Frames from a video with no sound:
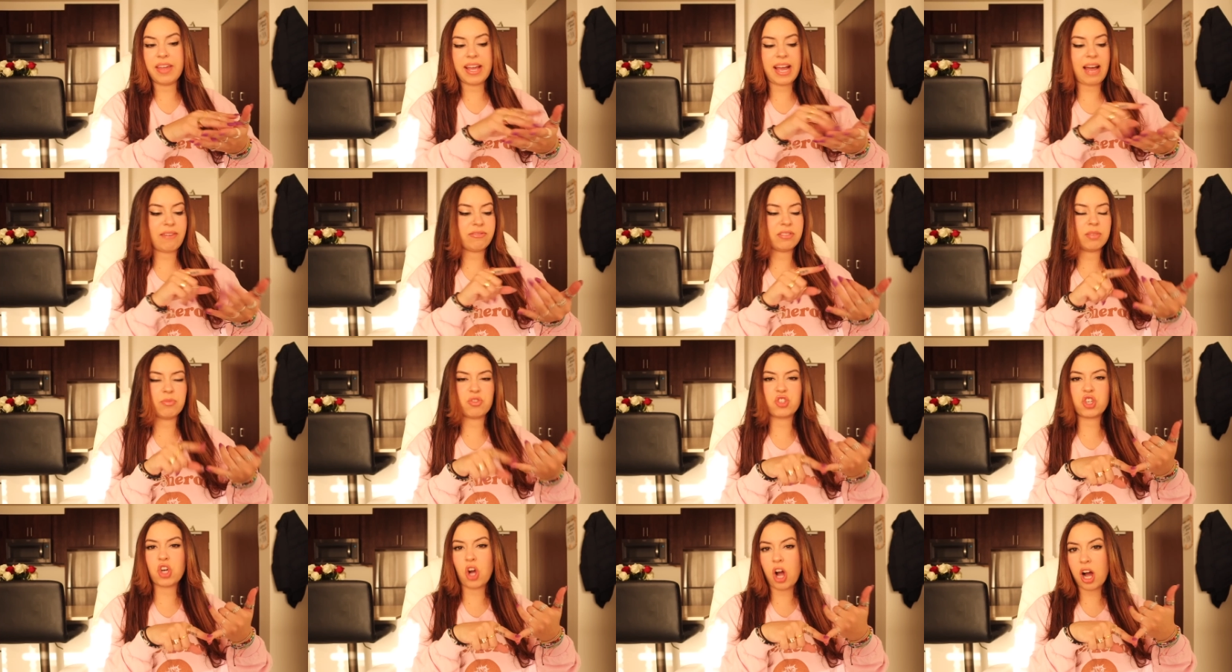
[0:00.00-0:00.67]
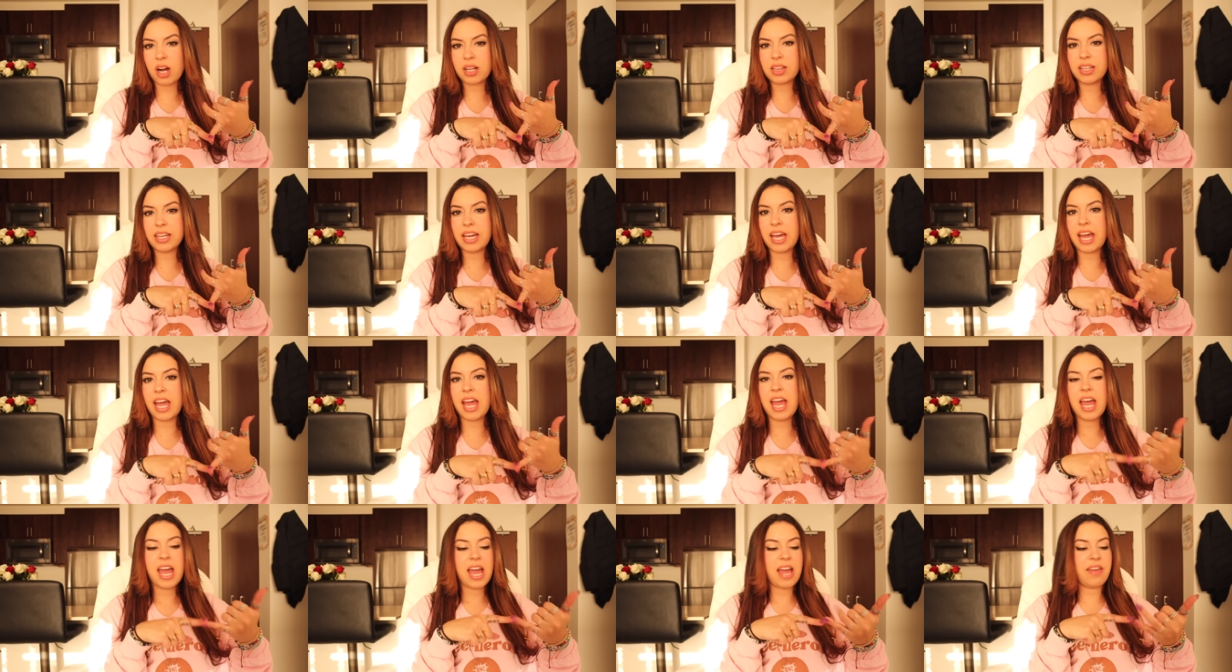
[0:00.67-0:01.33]
They have some
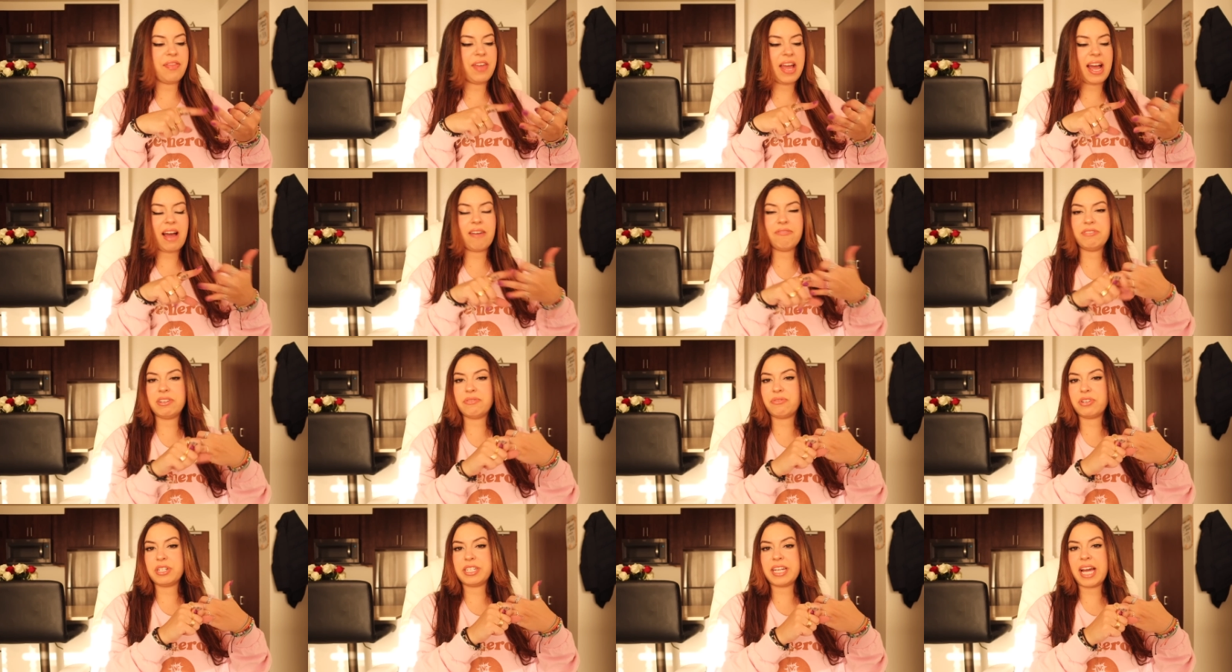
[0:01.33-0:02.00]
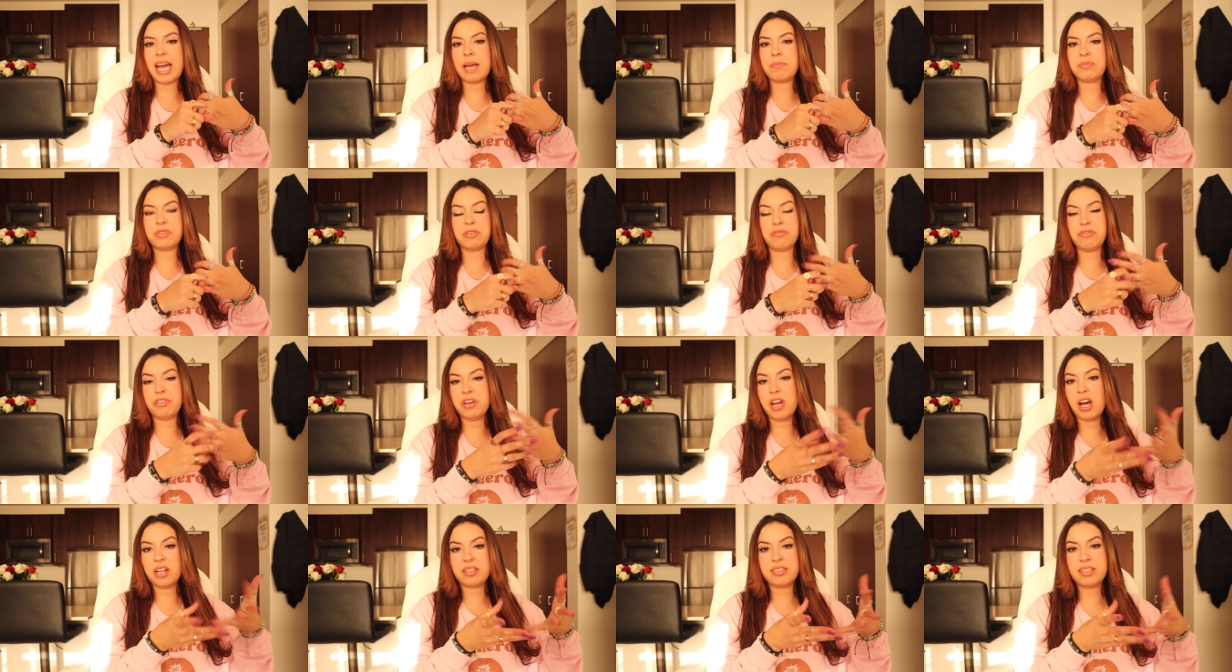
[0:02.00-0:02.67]
chocolate and they have different types
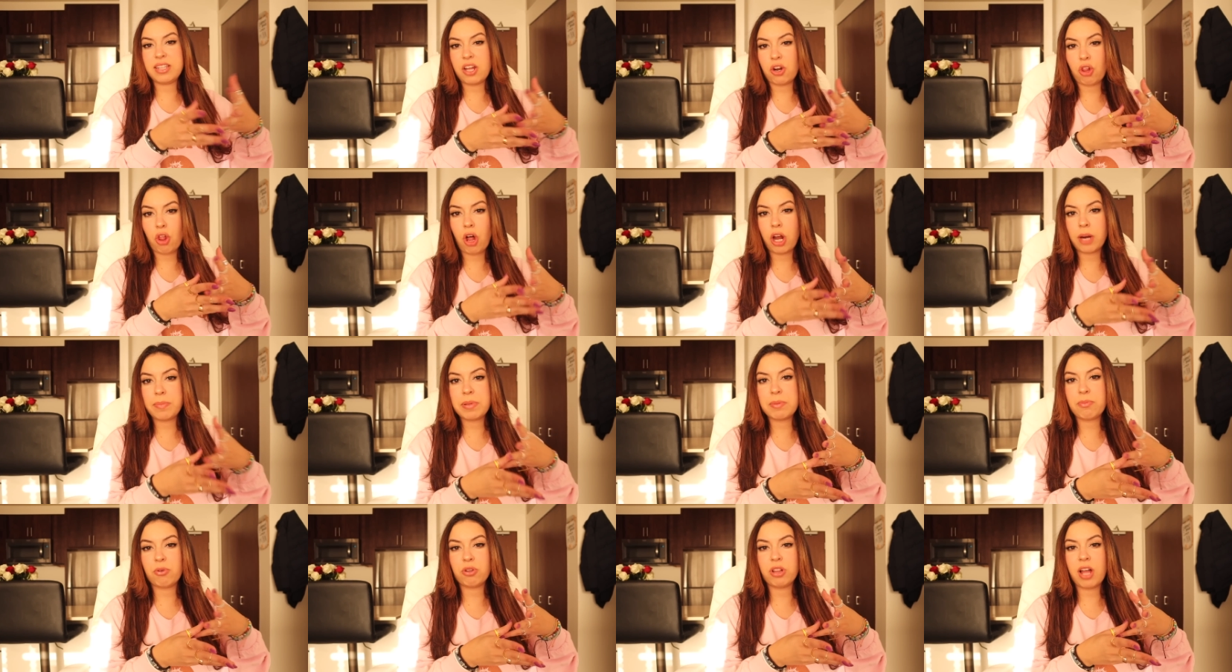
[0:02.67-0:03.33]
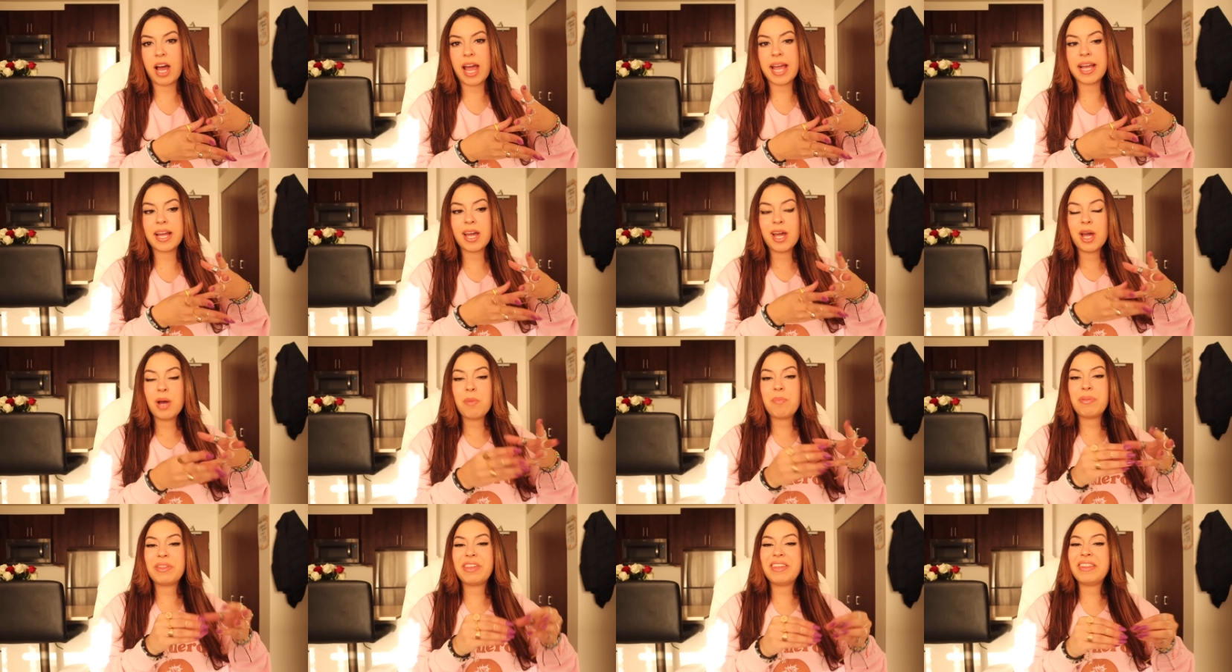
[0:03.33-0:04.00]
of nuts that a lot of people like,
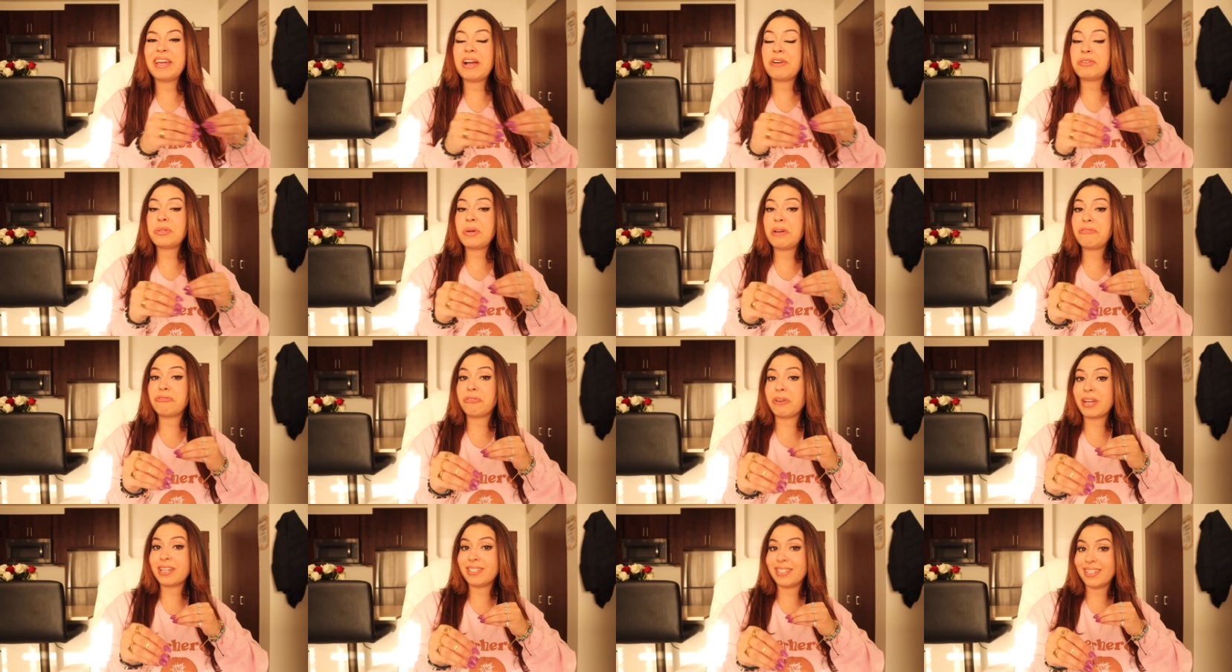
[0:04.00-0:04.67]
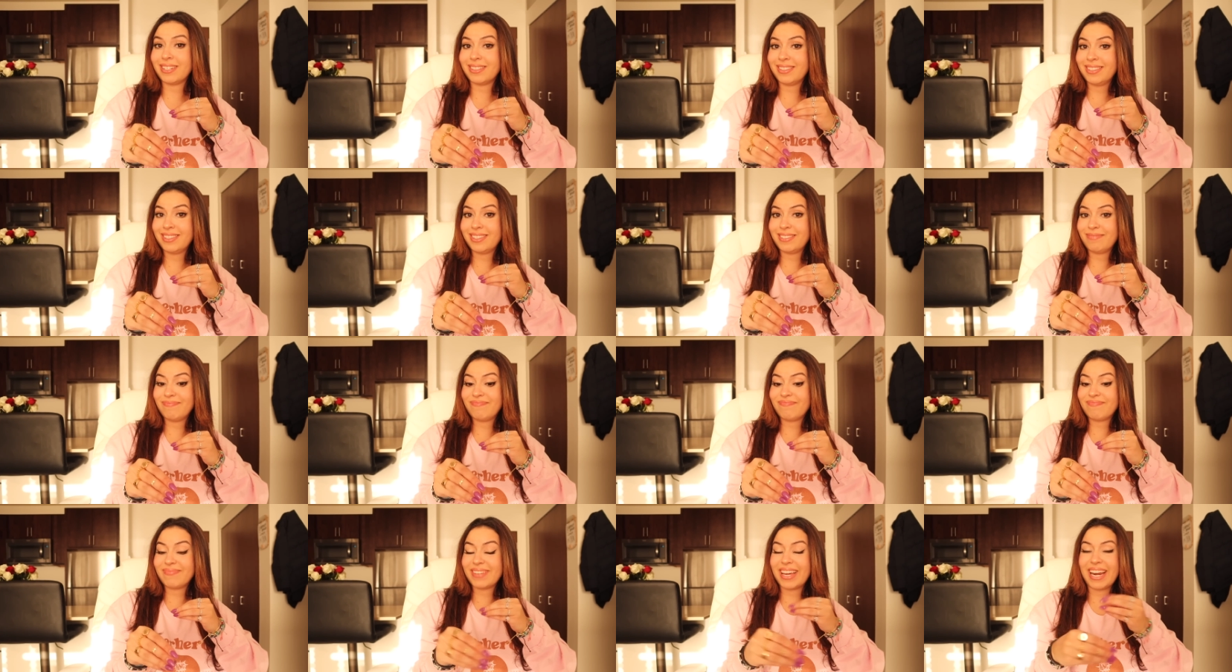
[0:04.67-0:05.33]
but then they also have
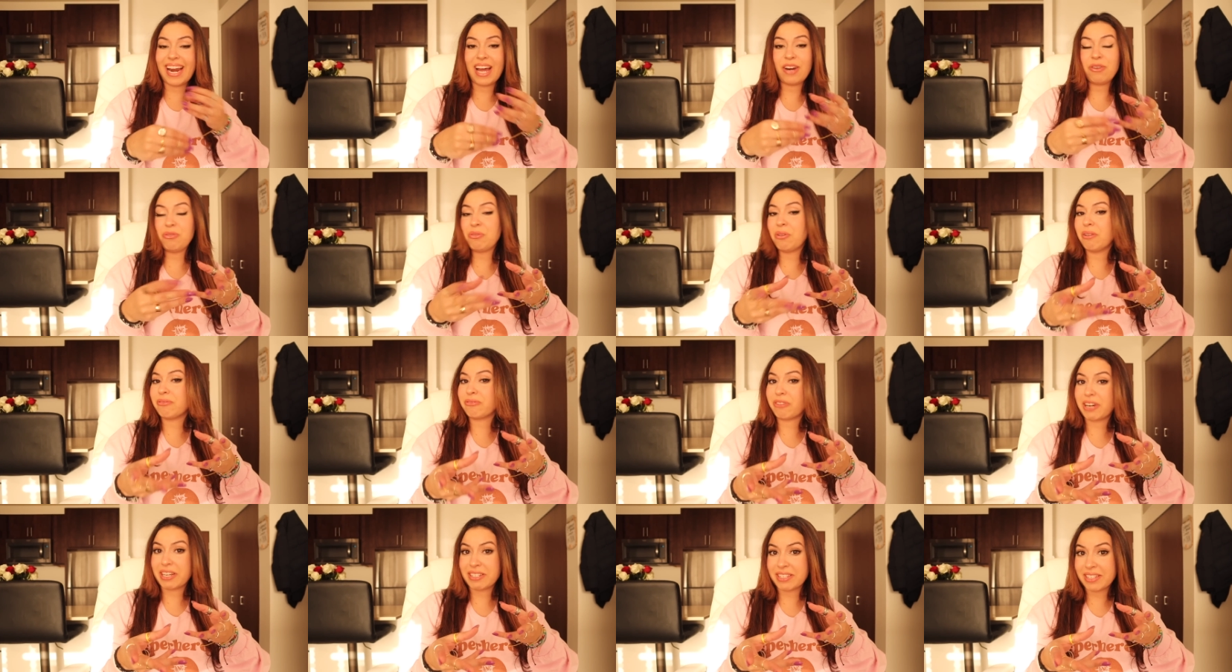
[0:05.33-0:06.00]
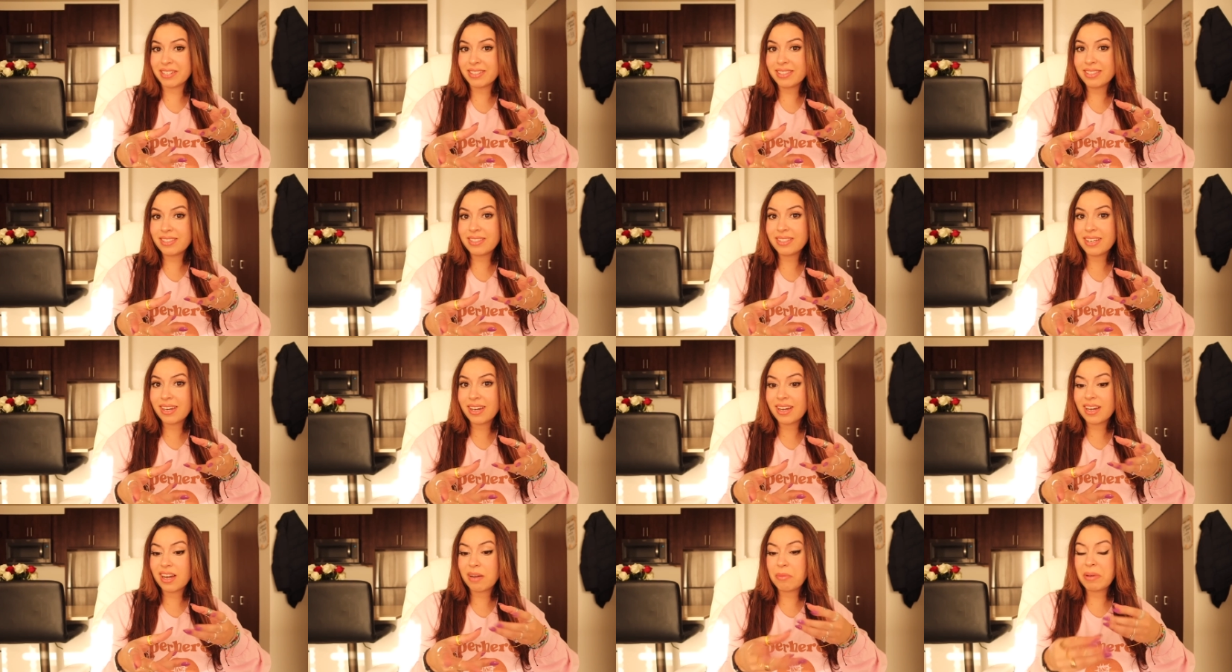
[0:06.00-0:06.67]
raisins. And I don't love raisins.
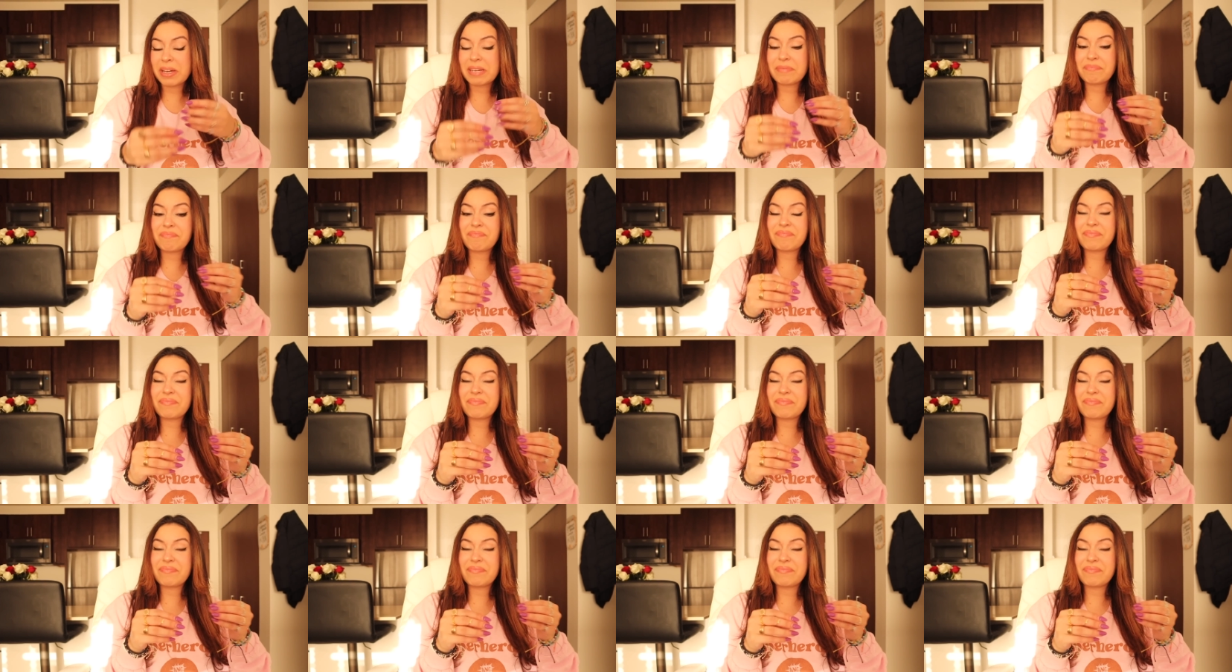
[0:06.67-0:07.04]
I'm like,